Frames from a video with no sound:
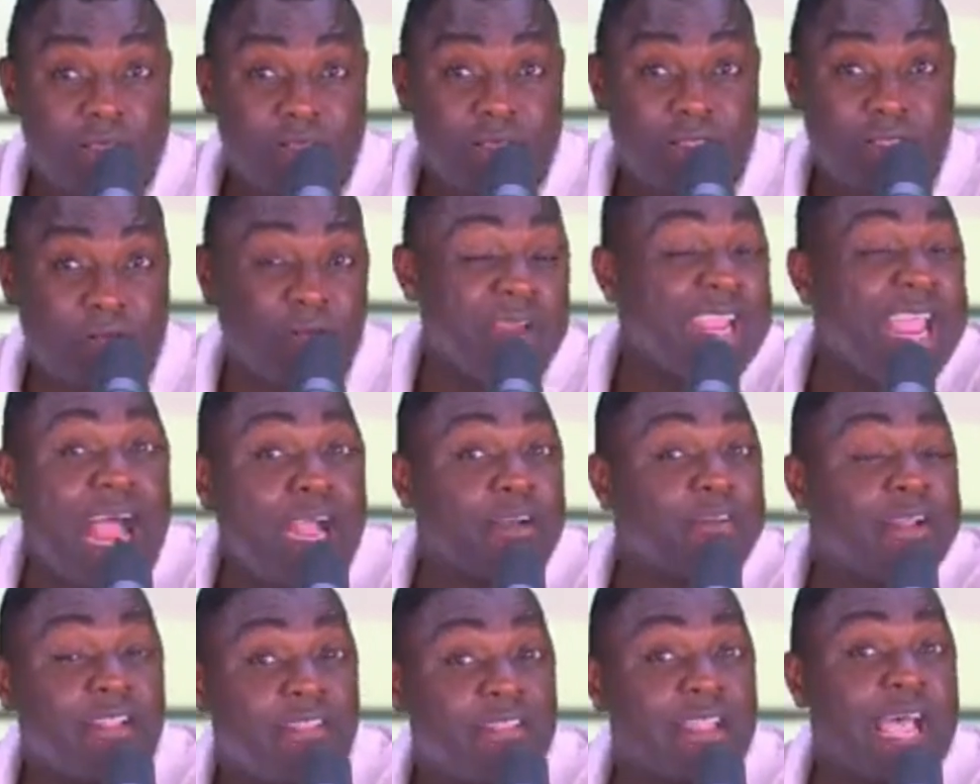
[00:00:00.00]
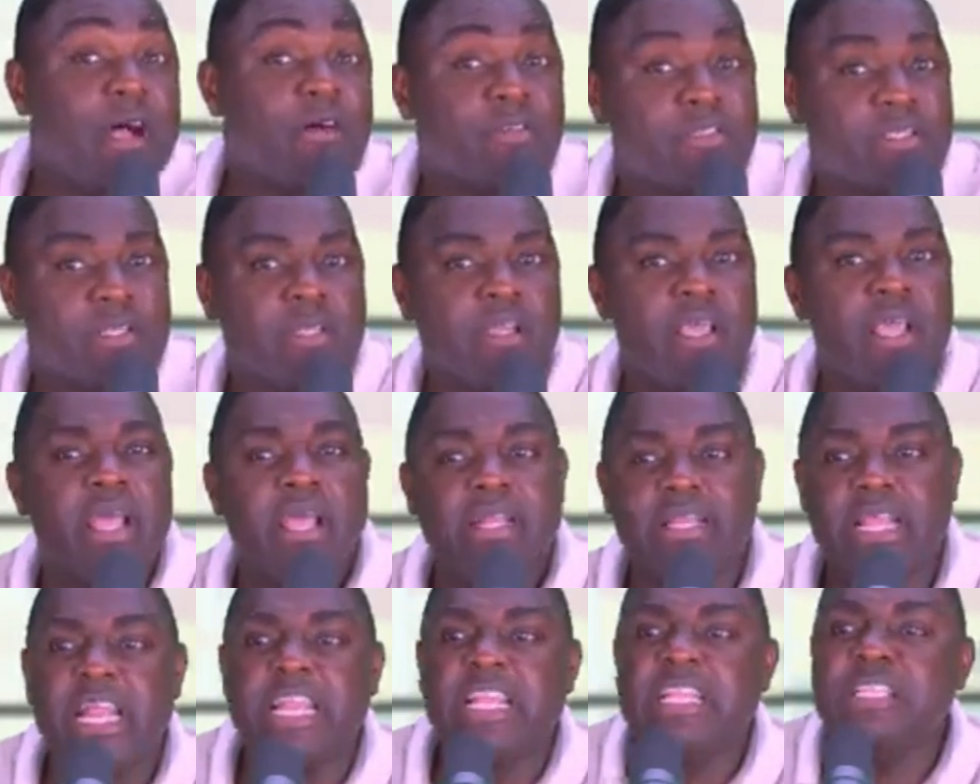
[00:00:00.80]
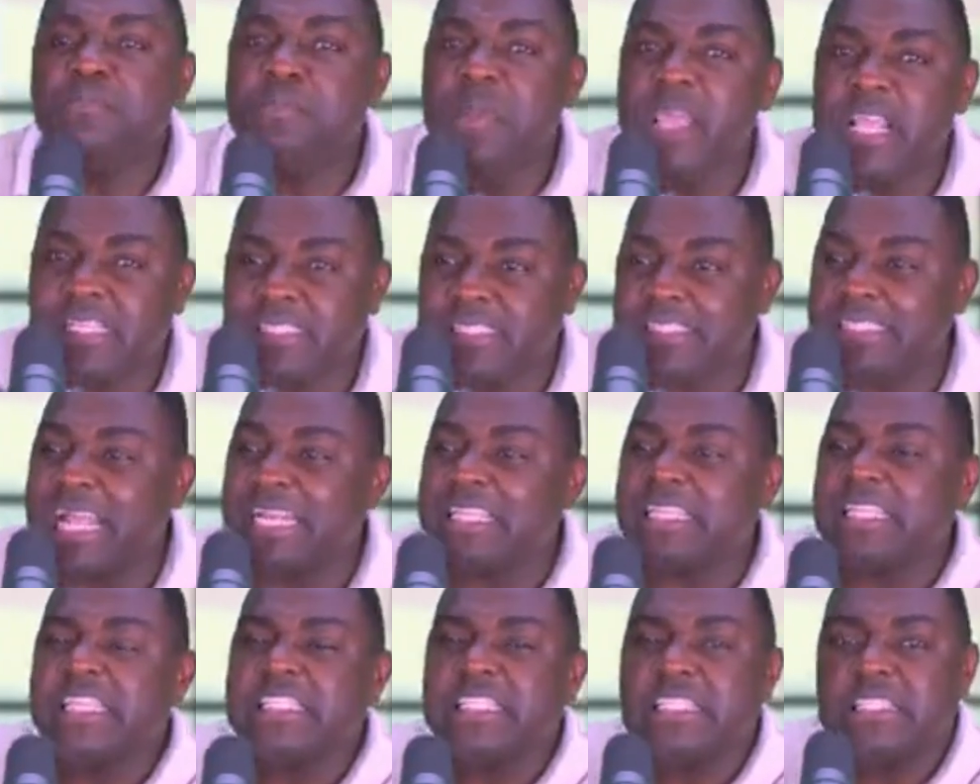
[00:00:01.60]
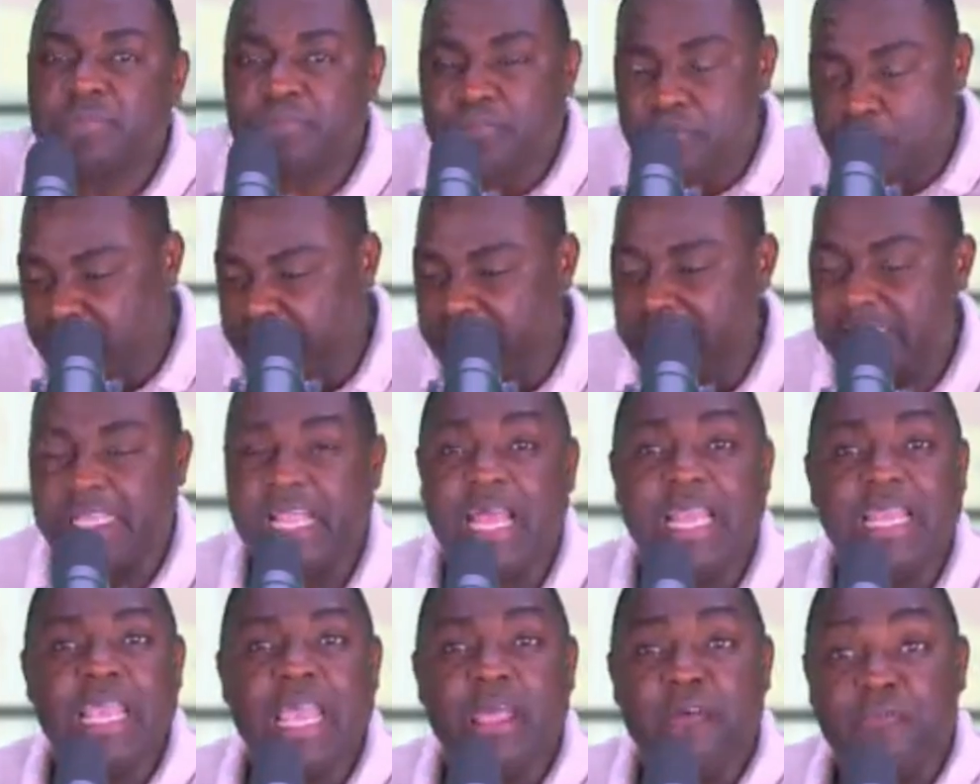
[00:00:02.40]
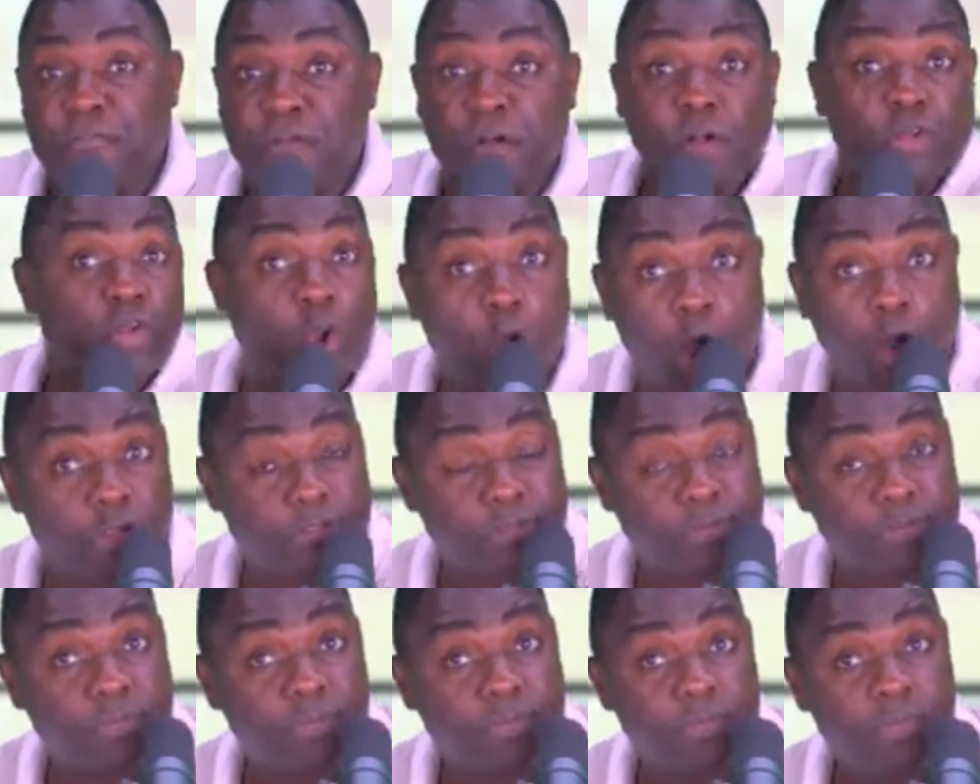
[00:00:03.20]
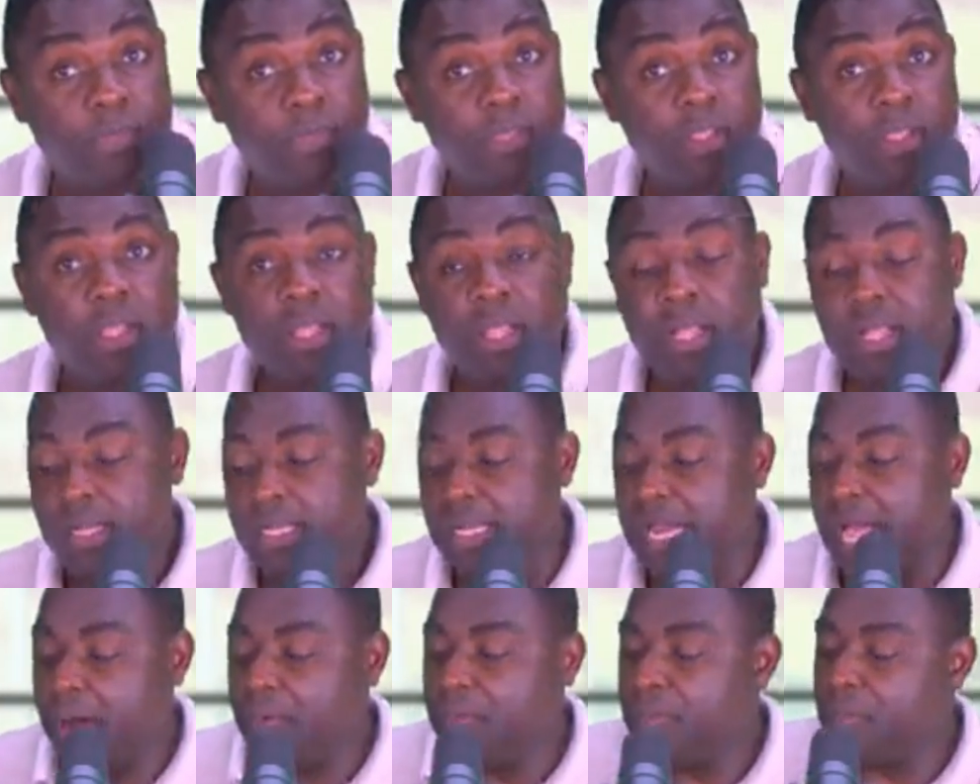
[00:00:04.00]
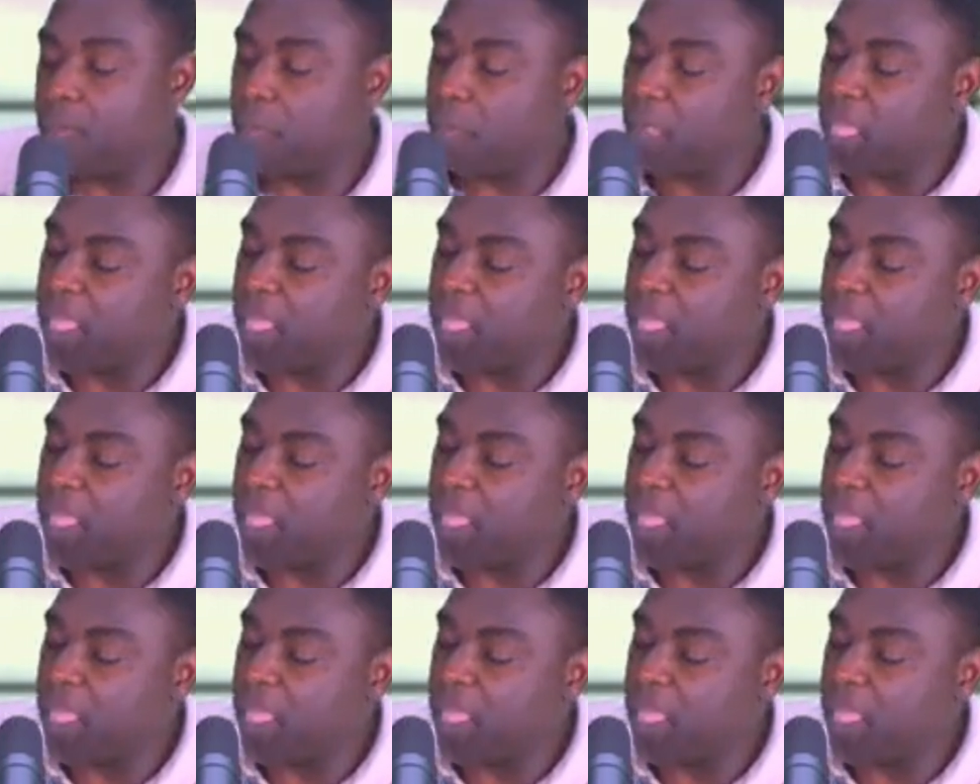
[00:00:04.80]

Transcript: 300,000. That it means that is basically a failed course. Now,